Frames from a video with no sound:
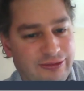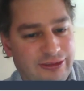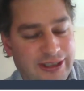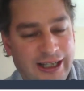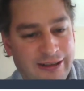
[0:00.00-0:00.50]

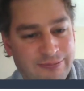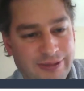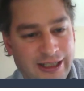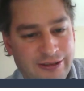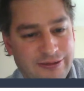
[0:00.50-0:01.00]
the young
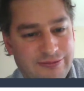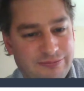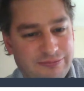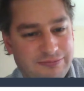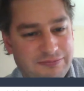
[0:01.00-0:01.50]
bloke
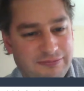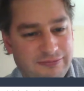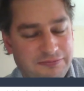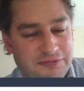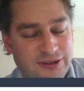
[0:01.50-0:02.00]

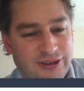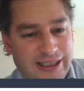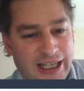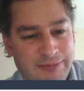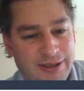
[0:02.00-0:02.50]
was
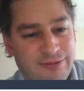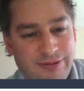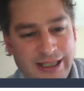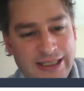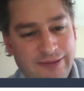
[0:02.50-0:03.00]
claiming
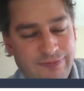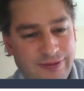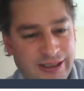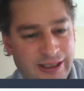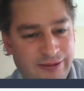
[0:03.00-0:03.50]
credit
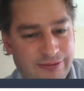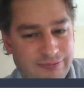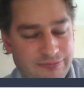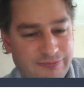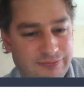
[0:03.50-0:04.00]
for
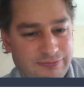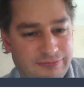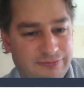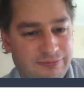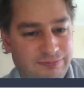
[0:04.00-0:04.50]

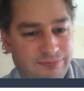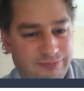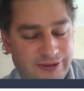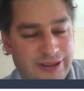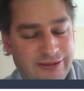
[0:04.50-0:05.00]

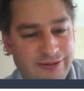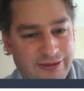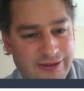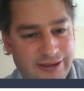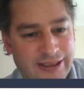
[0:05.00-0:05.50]
the,
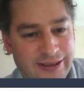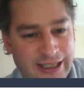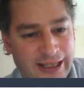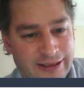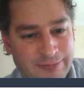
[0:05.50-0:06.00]
the, the
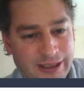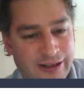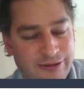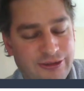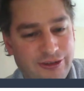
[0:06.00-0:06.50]
other
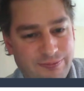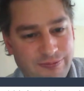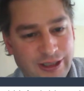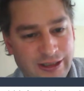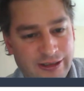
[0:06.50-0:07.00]
blokes'
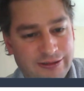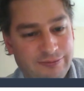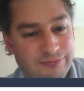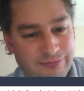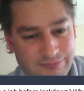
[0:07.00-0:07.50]
work
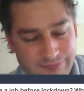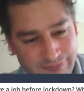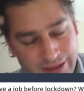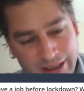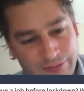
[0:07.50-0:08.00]
and
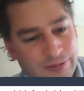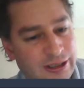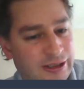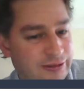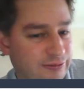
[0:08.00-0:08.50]
my
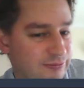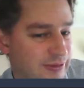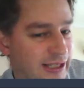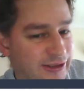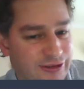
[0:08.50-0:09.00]
work and all
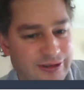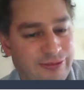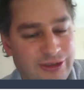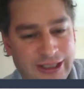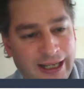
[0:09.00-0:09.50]
that sort of
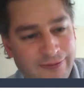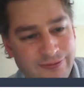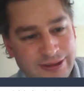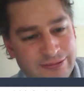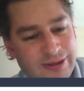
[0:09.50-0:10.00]
stuff.
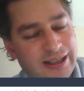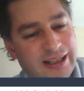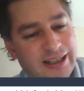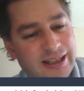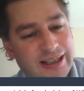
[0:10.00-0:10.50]
And,
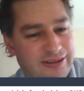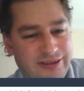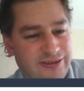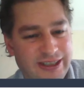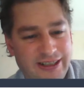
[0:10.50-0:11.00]

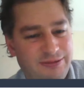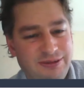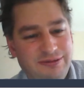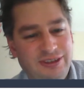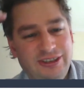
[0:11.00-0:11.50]
you know,
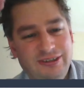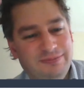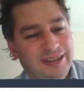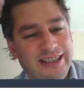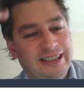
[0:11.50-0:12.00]
it was just
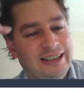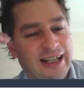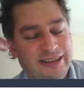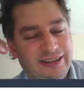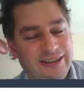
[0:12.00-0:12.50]
completely
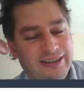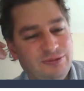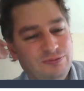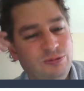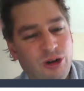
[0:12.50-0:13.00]

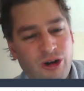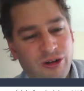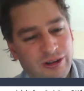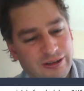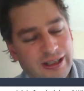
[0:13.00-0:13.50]
just
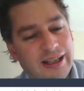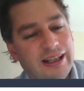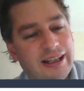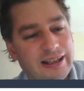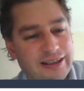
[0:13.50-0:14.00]
wrong.
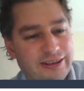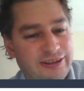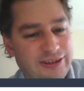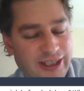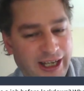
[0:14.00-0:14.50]

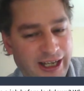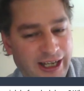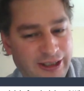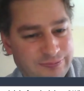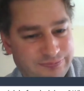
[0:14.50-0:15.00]

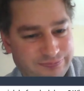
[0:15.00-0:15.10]
So,